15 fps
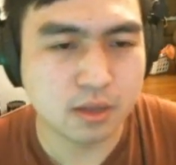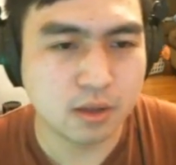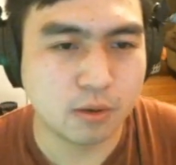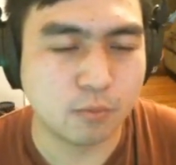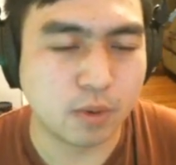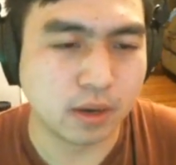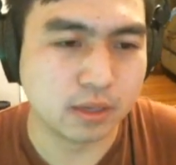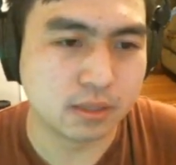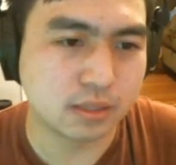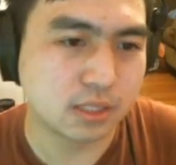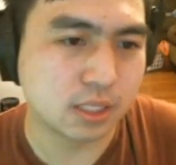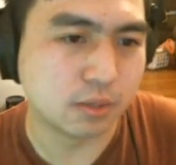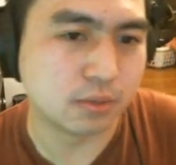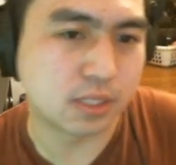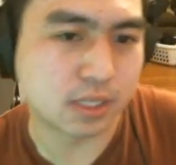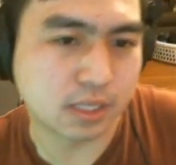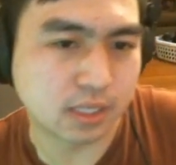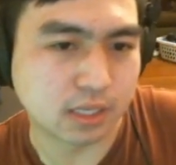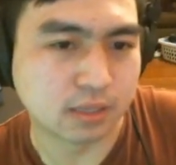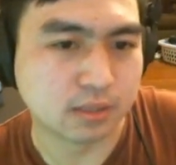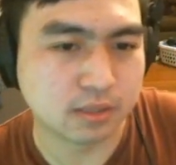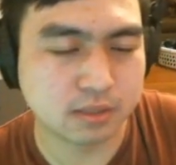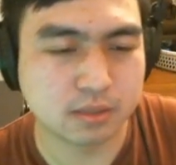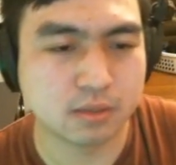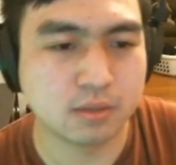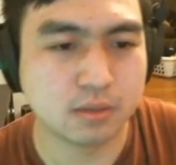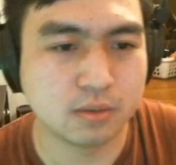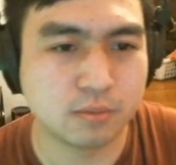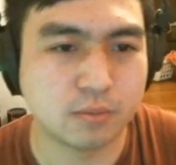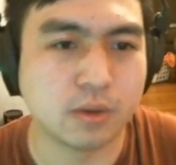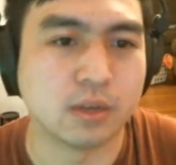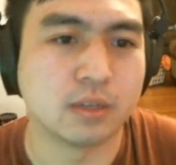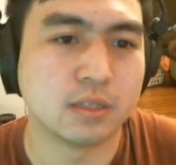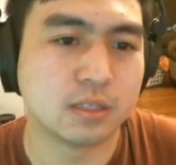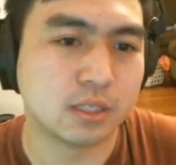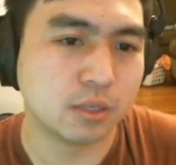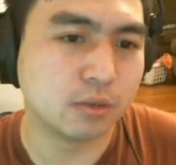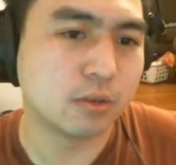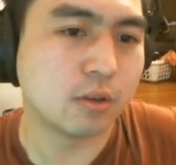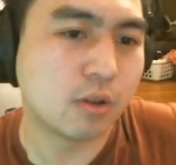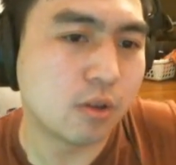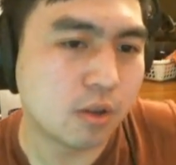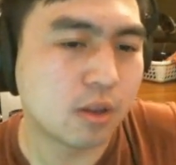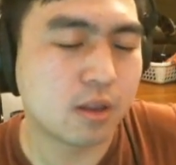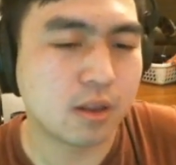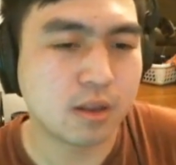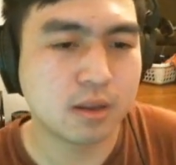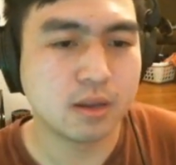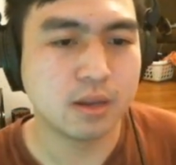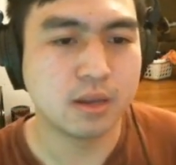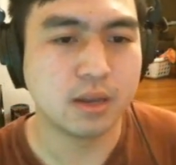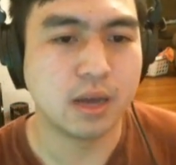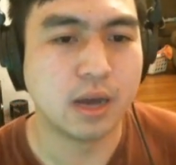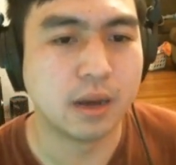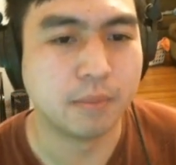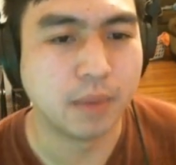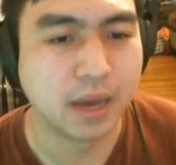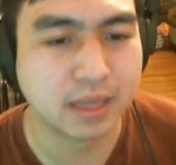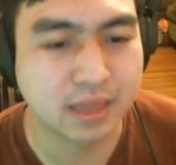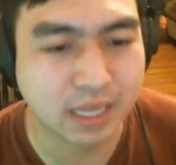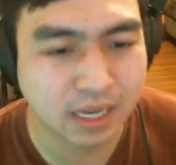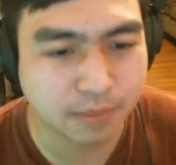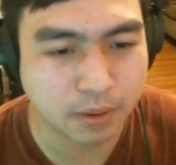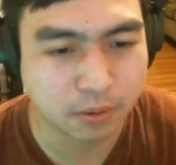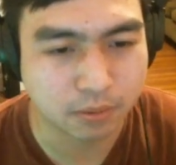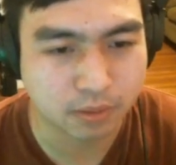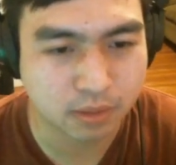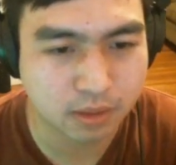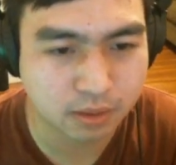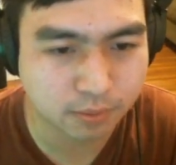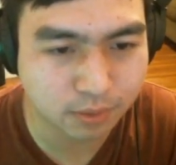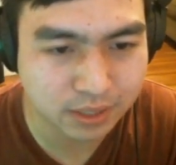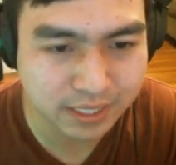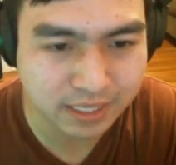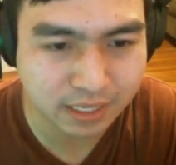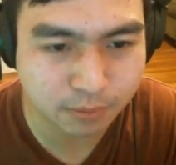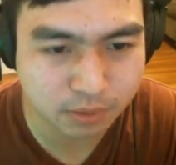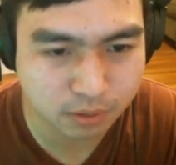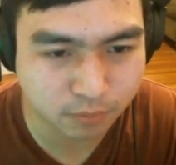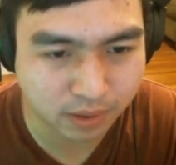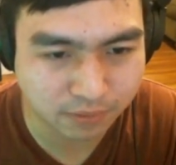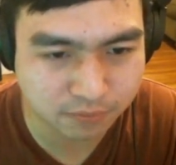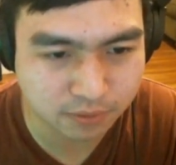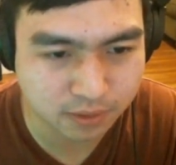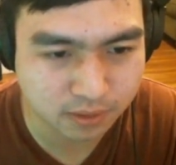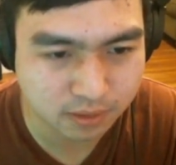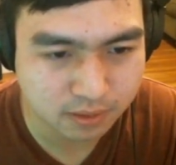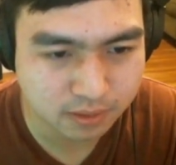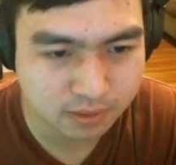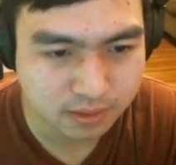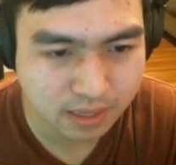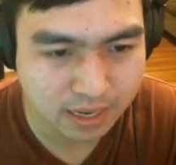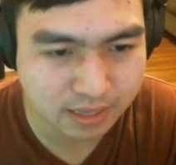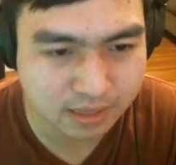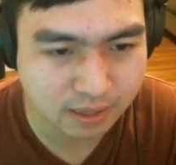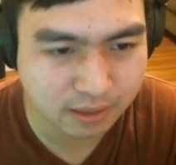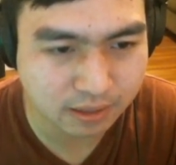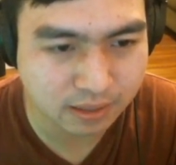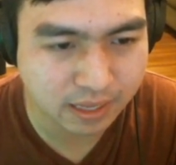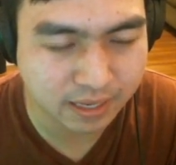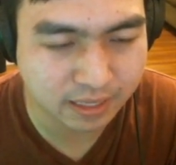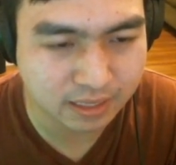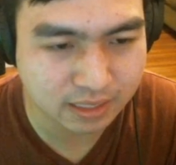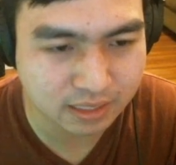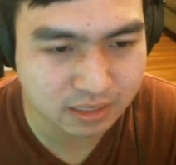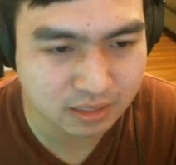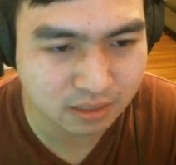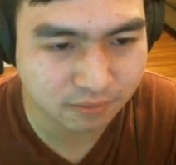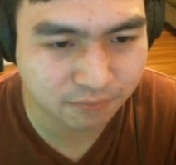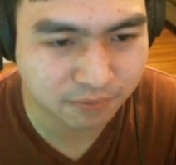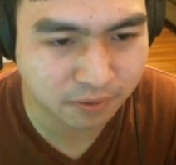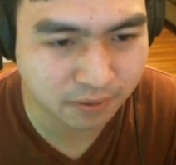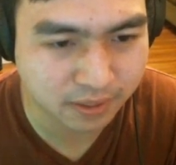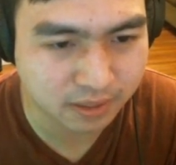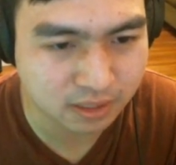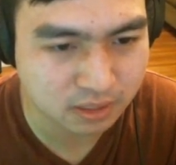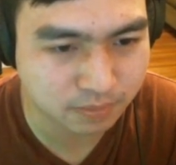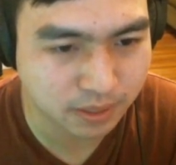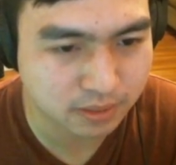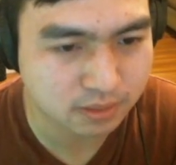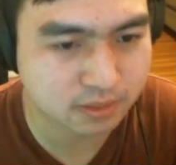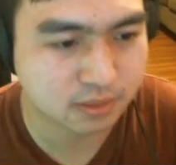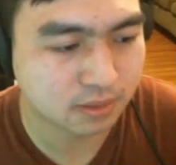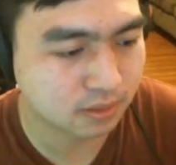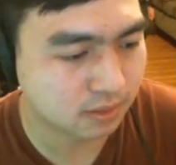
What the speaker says: 1, 2, da da da. 1, 2. I think about leading with the right foot and then letting these fill in the space.